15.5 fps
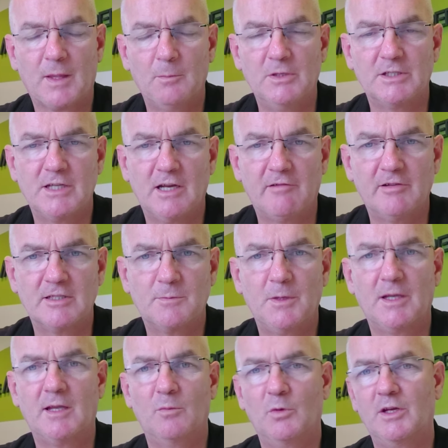But generally
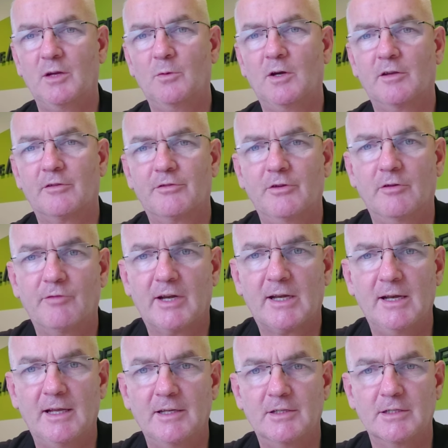speaking, when you work through a
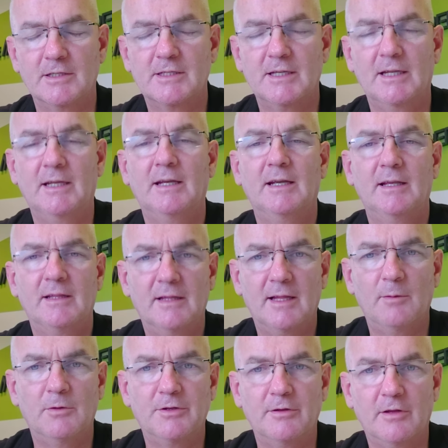rental agency,
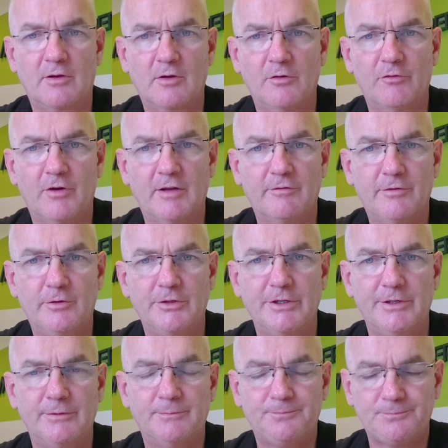they will do the contract for
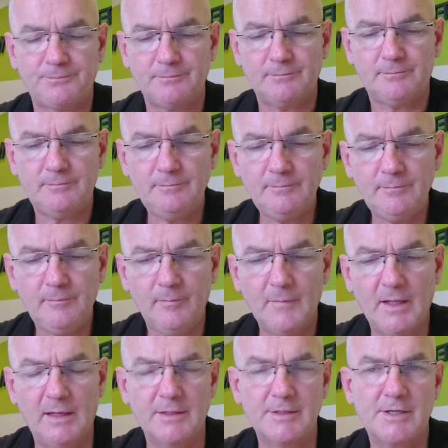you,
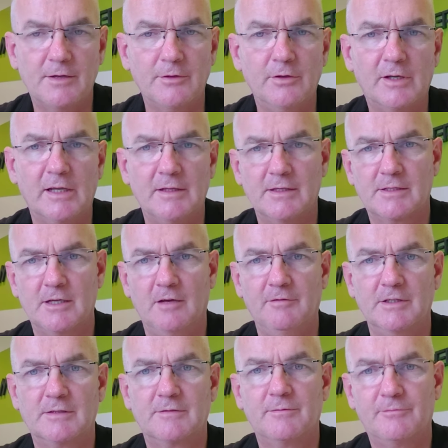and so you get the
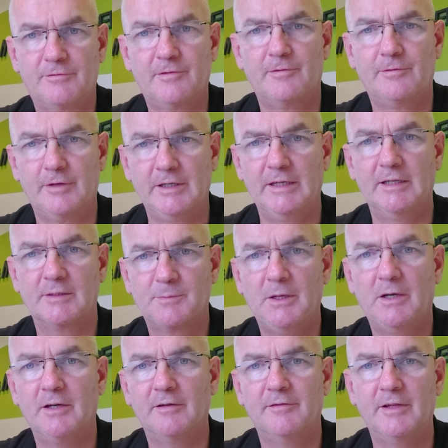service fee as
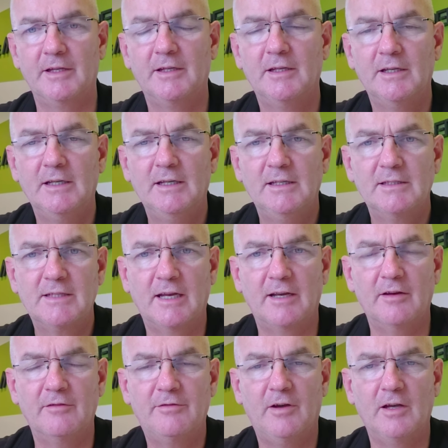part of the
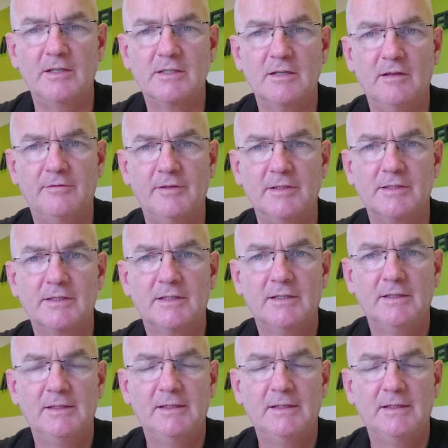tenant fine service.